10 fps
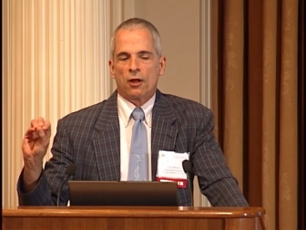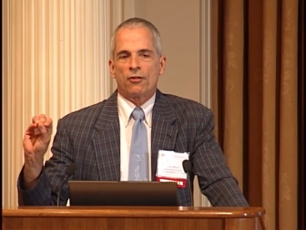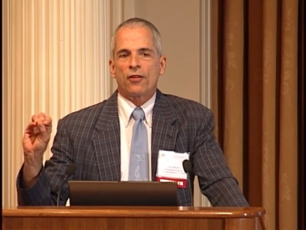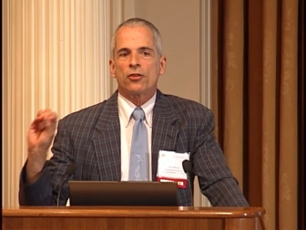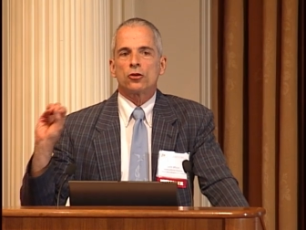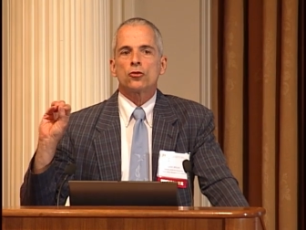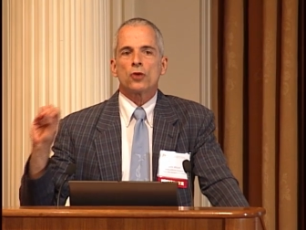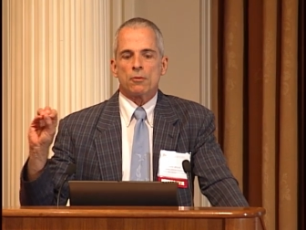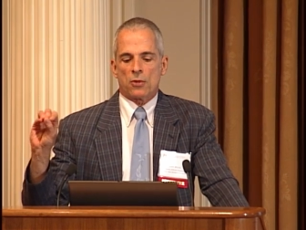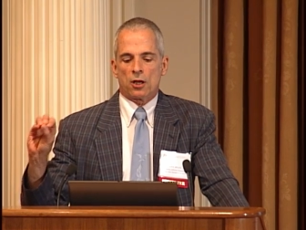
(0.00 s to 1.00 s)
that the
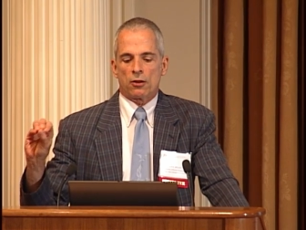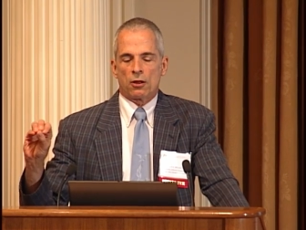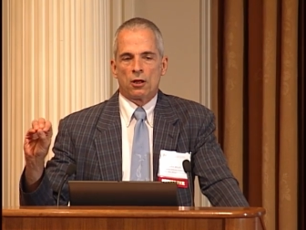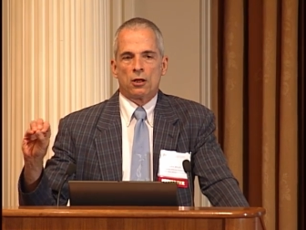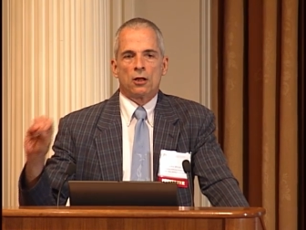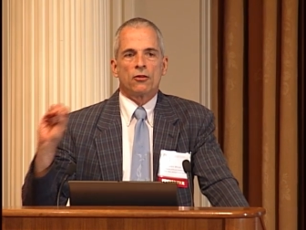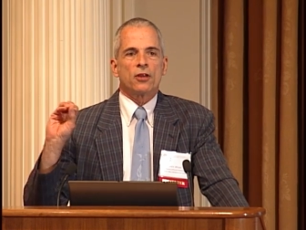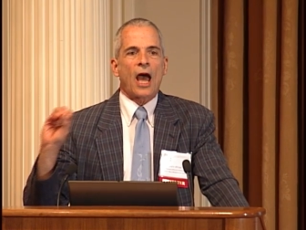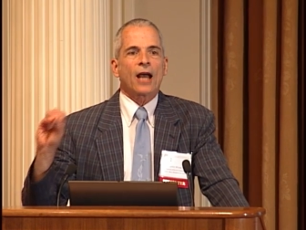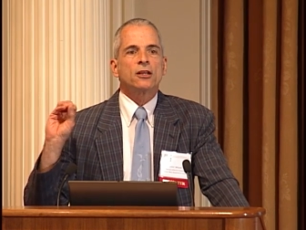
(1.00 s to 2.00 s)
treatment,
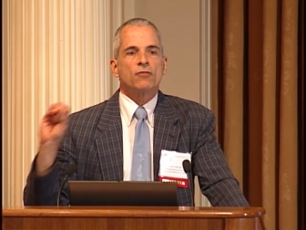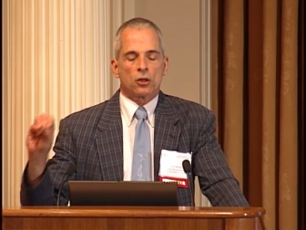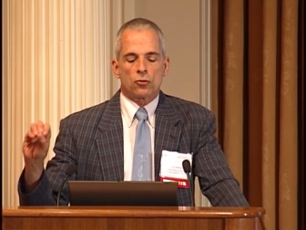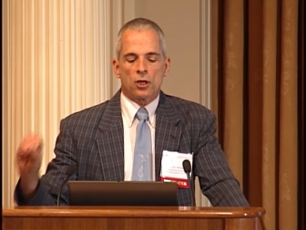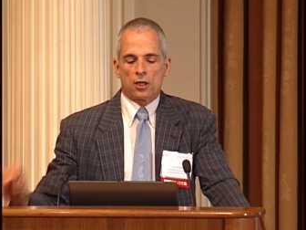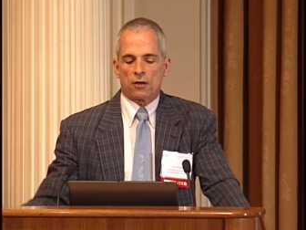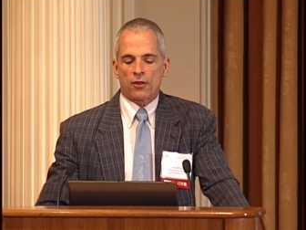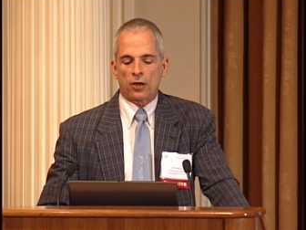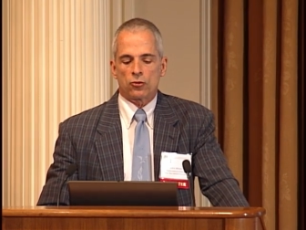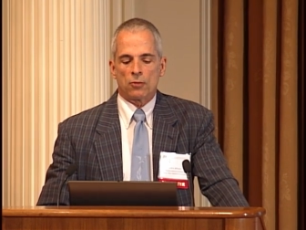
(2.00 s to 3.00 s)
the active ingredient of
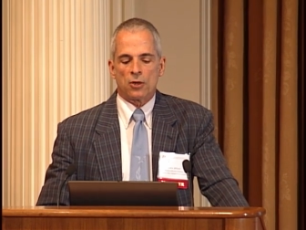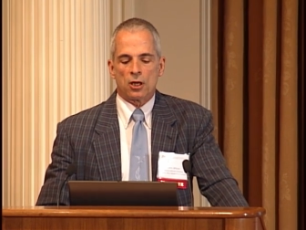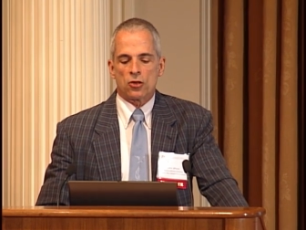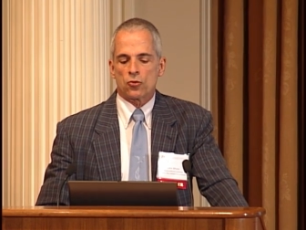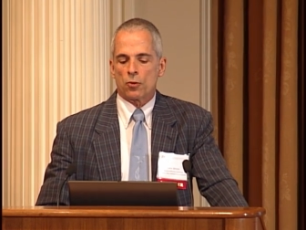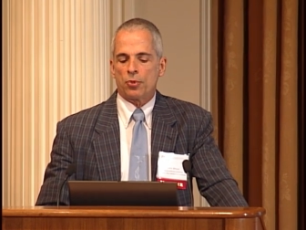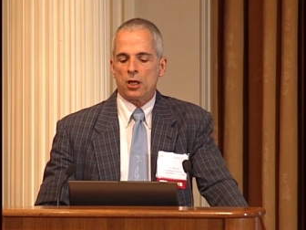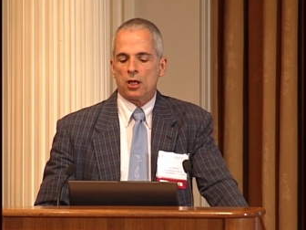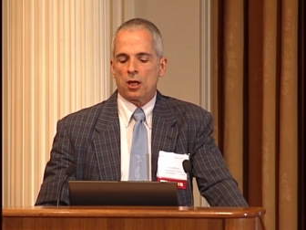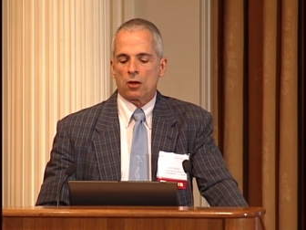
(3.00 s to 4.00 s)
that treatment is
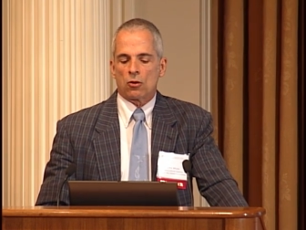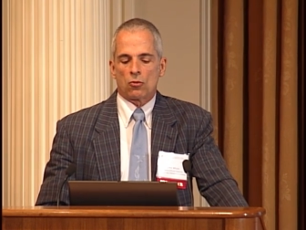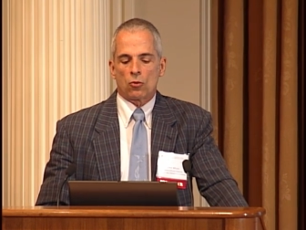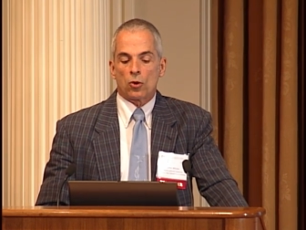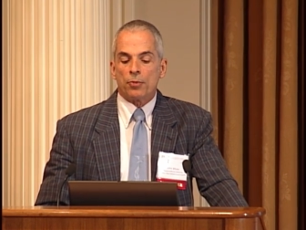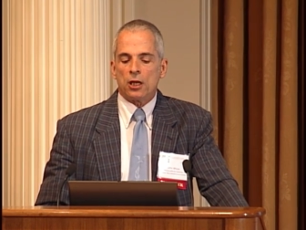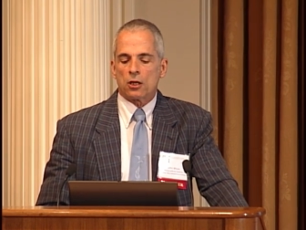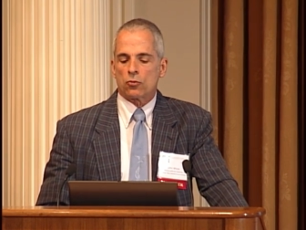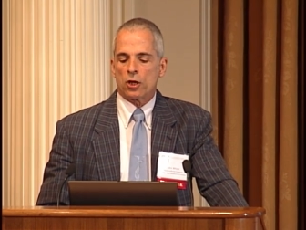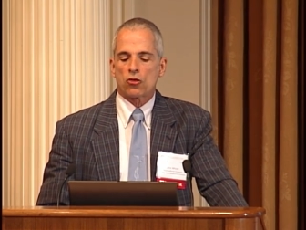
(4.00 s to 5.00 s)

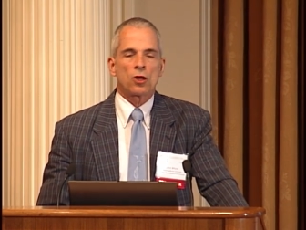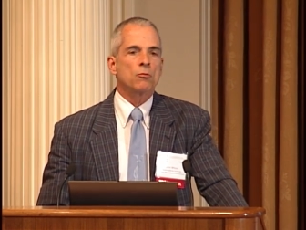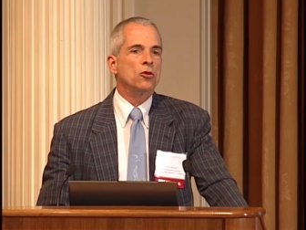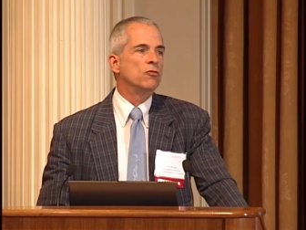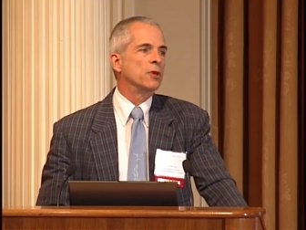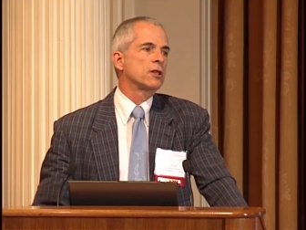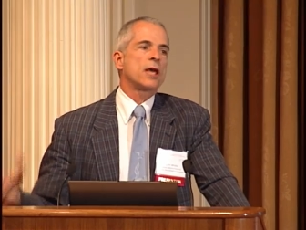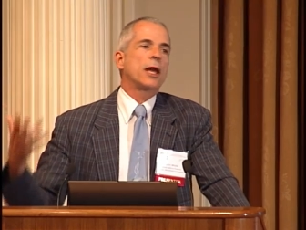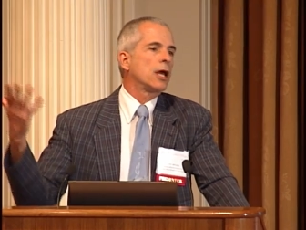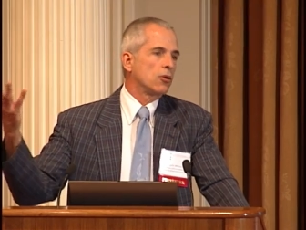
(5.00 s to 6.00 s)
repeated reaching movements
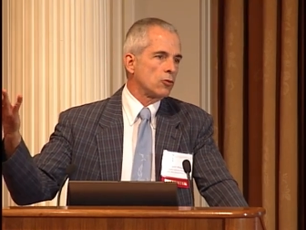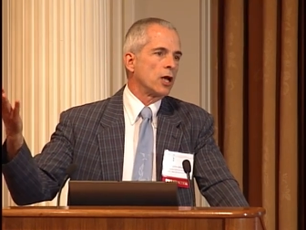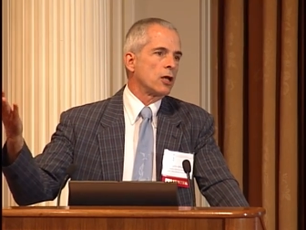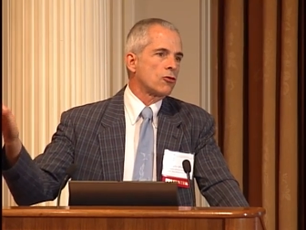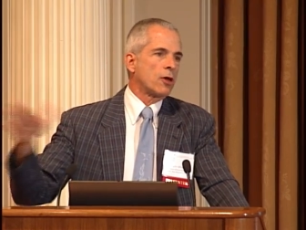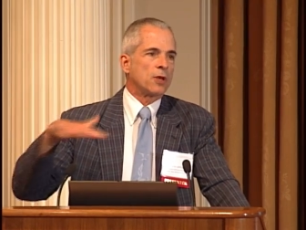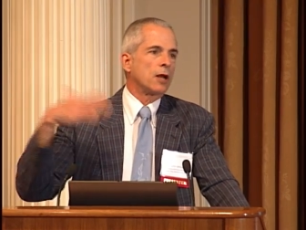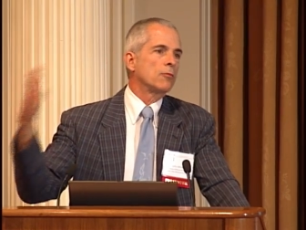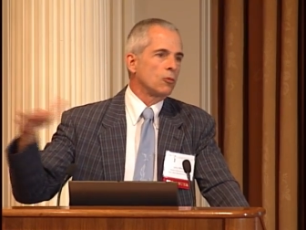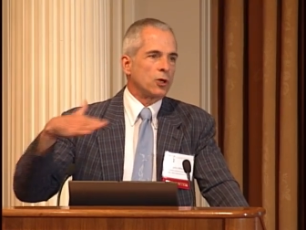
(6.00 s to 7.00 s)
at end range? I
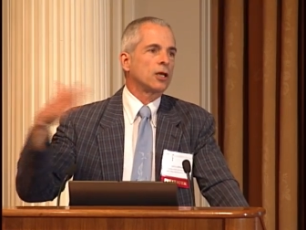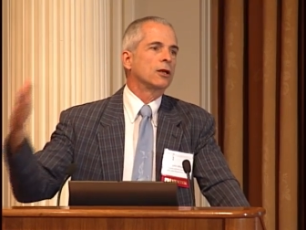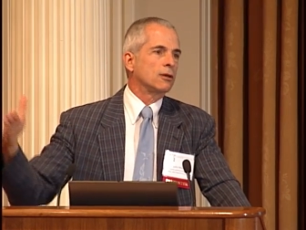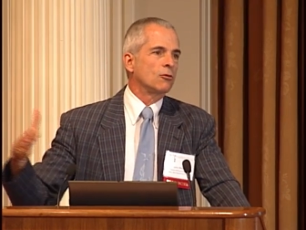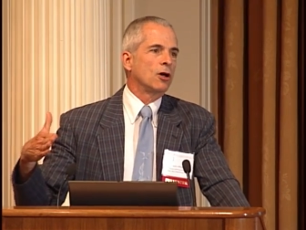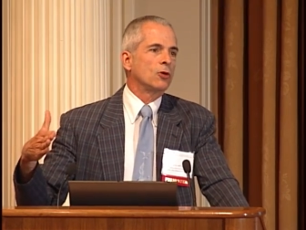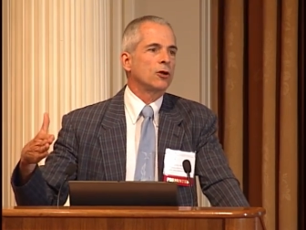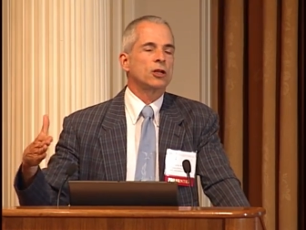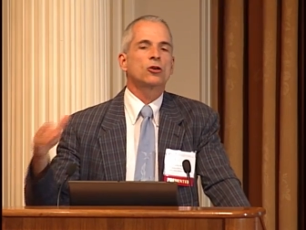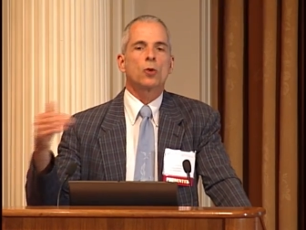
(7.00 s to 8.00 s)
mean, we don't
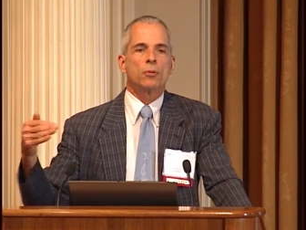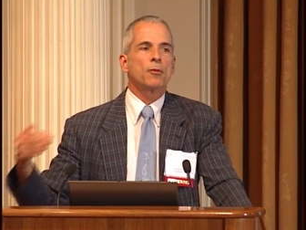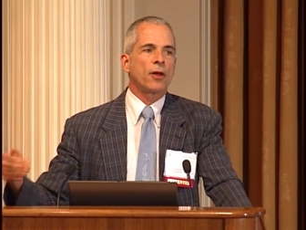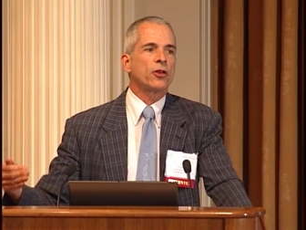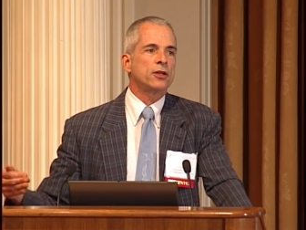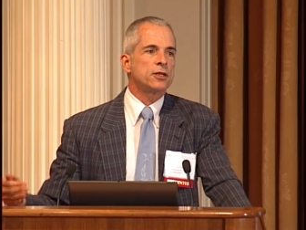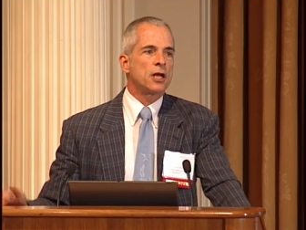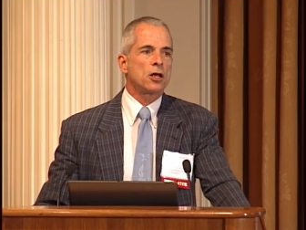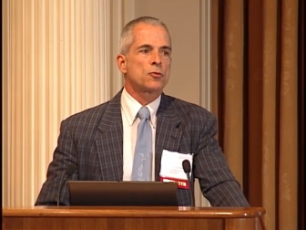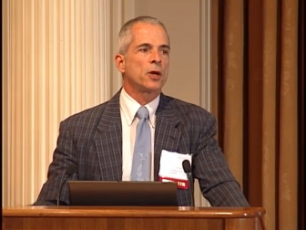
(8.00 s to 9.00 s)
need to quibble about the
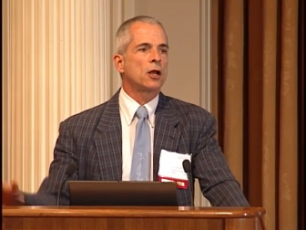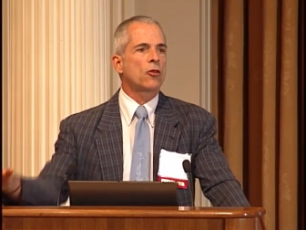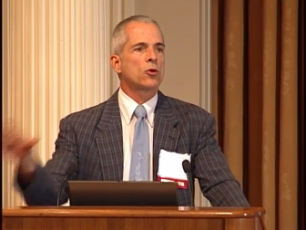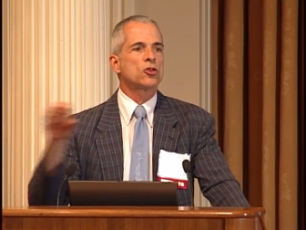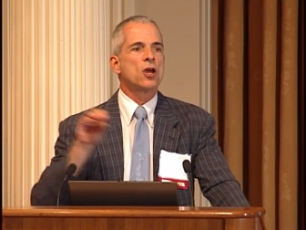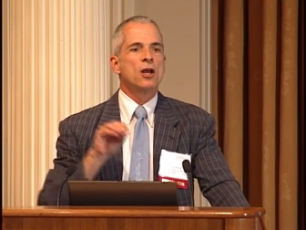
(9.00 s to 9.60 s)
details, but in other words,